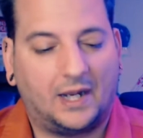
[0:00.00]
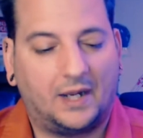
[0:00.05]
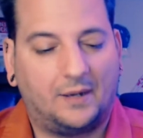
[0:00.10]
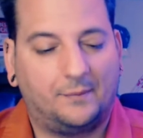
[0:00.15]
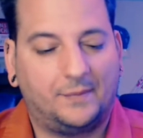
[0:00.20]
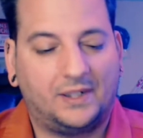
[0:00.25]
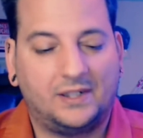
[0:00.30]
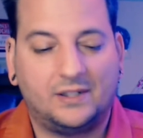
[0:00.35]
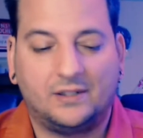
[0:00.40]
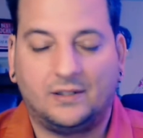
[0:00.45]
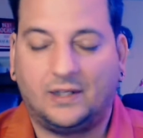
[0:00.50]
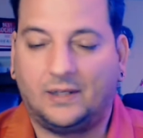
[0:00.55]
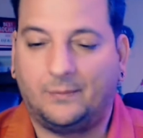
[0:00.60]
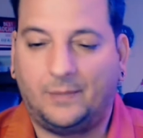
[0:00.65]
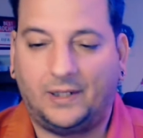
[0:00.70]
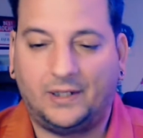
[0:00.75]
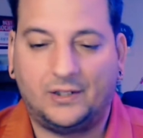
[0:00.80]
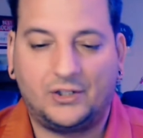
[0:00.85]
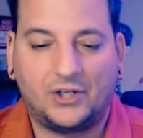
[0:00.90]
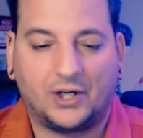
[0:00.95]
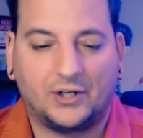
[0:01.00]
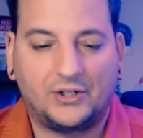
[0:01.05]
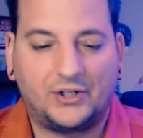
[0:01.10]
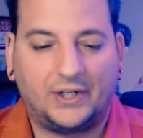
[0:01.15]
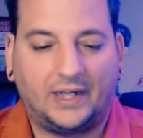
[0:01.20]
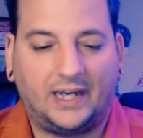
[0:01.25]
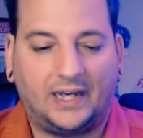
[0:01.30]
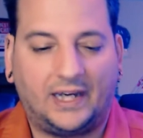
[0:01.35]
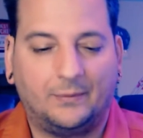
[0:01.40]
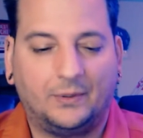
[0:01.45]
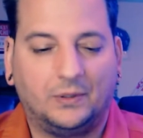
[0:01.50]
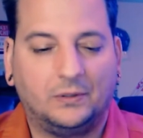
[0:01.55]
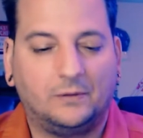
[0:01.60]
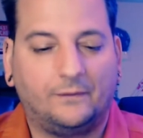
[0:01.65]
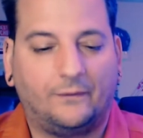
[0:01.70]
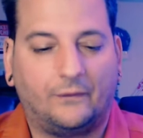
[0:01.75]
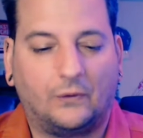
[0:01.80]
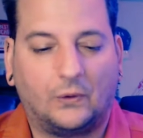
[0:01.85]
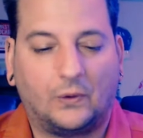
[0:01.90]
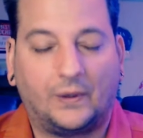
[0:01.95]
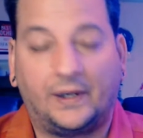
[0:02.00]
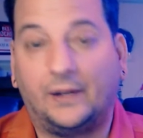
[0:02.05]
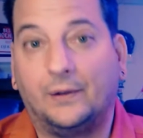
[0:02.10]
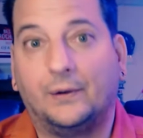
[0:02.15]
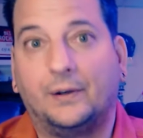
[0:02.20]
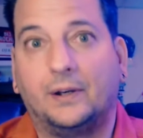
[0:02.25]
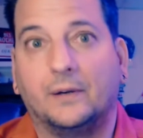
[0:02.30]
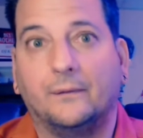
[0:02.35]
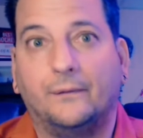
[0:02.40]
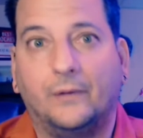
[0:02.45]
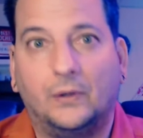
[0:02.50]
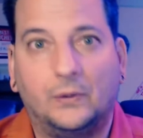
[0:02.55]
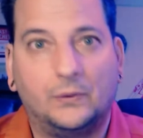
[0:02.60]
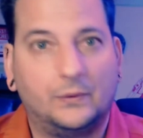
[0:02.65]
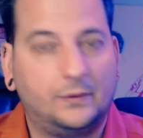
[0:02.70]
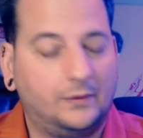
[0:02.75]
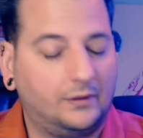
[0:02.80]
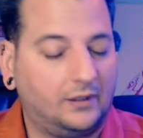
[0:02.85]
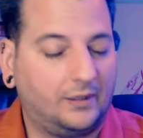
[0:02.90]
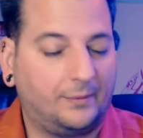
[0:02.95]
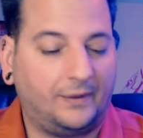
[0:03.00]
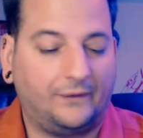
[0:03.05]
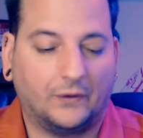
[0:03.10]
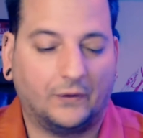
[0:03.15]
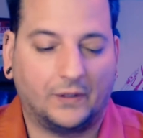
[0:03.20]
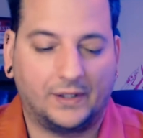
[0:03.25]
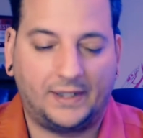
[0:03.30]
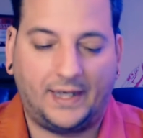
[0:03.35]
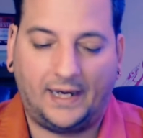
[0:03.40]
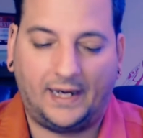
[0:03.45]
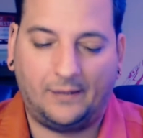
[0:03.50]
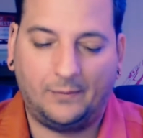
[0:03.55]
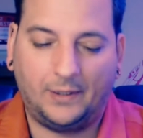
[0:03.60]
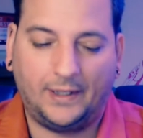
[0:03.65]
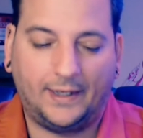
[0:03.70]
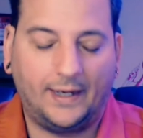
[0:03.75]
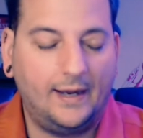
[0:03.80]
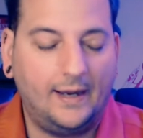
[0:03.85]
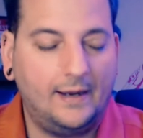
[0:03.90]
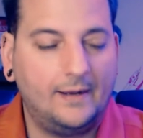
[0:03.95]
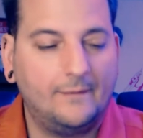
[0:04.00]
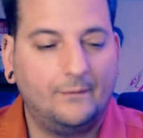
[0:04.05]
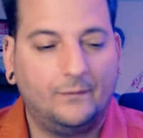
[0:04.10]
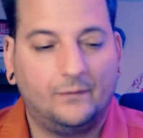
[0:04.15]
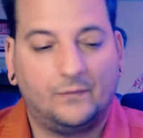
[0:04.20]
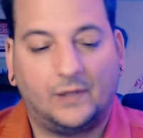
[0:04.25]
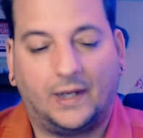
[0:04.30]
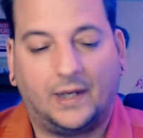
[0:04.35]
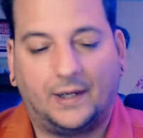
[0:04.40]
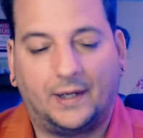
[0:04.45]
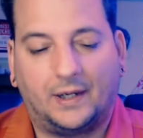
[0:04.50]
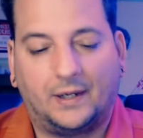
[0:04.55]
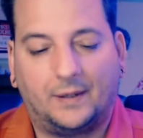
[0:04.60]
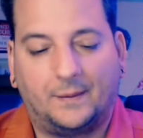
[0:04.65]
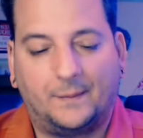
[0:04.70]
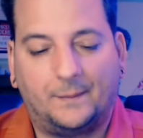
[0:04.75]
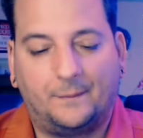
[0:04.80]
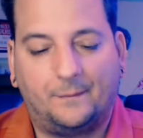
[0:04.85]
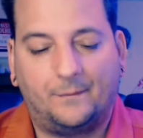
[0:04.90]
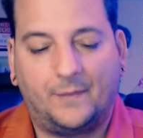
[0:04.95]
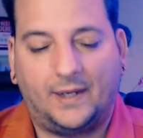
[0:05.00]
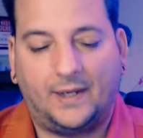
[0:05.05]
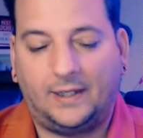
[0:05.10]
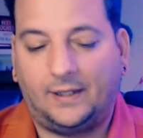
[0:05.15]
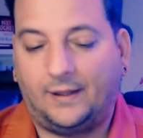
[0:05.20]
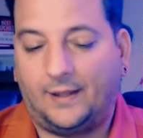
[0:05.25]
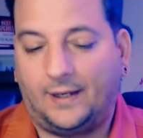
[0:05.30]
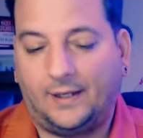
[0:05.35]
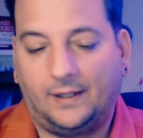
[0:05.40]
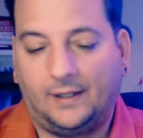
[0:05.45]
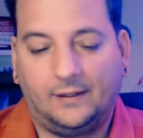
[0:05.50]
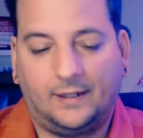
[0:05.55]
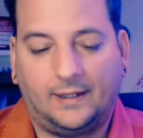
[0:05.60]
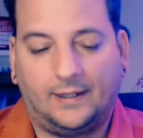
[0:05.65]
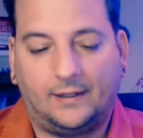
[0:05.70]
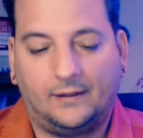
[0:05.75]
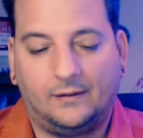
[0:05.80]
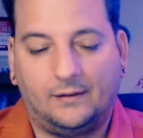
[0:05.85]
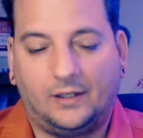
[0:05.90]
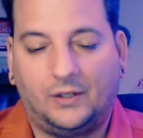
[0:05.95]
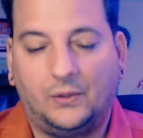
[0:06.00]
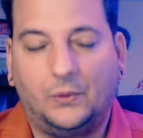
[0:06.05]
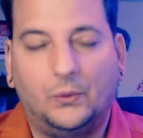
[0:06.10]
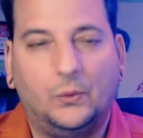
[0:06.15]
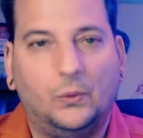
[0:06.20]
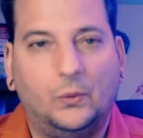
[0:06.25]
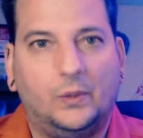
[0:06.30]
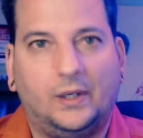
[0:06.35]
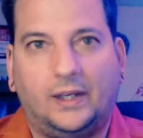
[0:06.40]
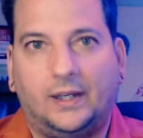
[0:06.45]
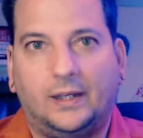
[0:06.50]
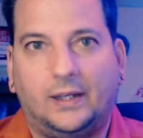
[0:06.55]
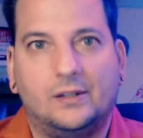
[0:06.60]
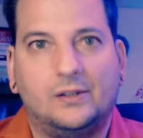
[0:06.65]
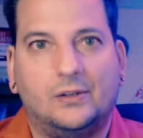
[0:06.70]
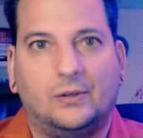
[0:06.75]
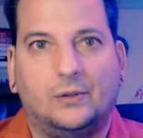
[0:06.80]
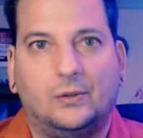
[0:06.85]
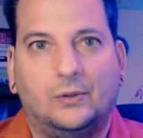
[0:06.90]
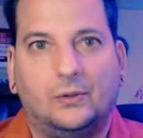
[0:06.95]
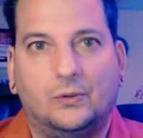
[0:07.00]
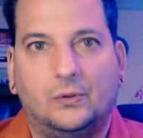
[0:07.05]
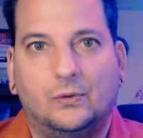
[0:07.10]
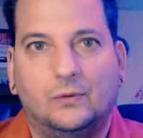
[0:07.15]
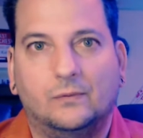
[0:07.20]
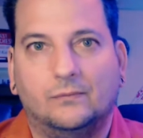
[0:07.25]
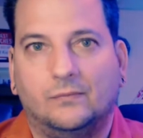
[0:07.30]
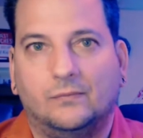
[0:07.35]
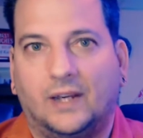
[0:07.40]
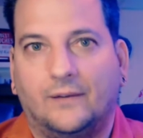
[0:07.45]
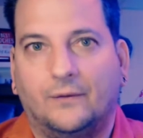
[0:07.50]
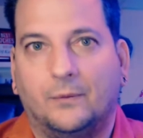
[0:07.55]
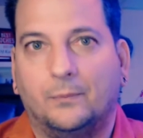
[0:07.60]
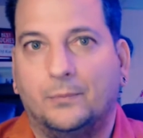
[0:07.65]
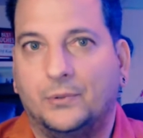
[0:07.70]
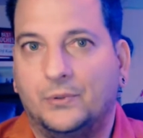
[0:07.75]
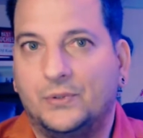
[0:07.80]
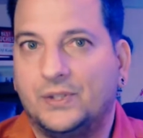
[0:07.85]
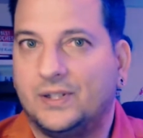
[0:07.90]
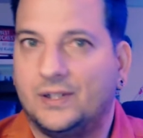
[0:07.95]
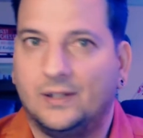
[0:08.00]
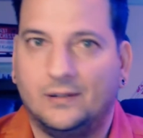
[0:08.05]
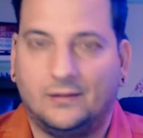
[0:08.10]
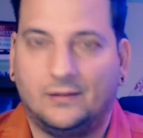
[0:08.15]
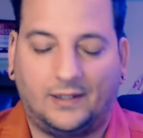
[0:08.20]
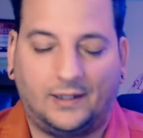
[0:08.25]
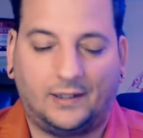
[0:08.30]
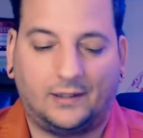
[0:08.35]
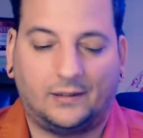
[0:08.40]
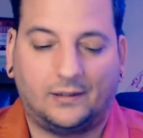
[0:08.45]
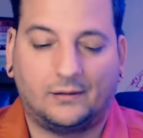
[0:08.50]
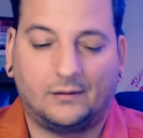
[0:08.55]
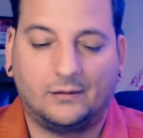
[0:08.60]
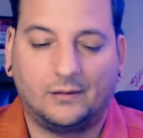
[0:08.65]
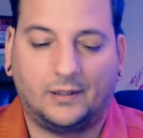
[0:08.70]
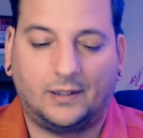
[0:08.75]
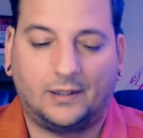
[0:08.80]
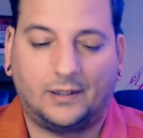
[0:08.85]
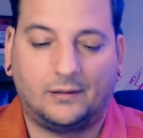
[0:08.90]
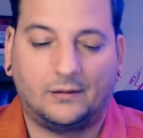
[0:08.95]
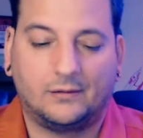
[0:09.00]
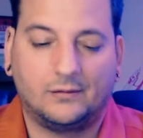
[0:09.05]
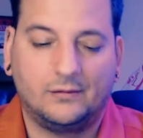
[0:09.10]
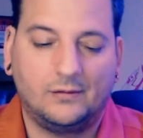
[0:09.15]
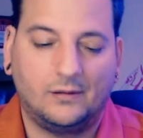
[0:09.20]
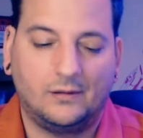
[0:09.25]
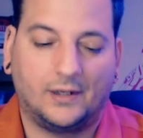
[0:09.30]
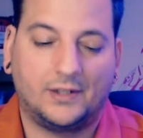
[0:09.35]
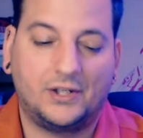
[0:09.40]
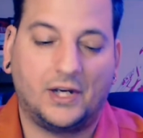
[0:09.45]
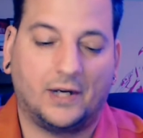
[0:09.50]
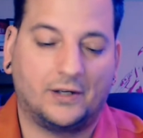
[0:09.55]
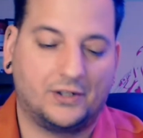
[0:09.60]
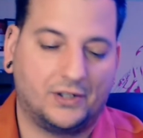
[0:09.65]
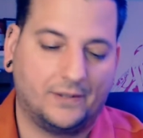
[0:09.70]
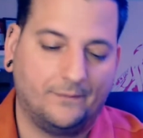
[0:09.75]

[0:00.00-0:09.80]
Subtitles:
These can be charging cables for either your phone, it could be for a tablet, anything that you need to give a boost in a charge.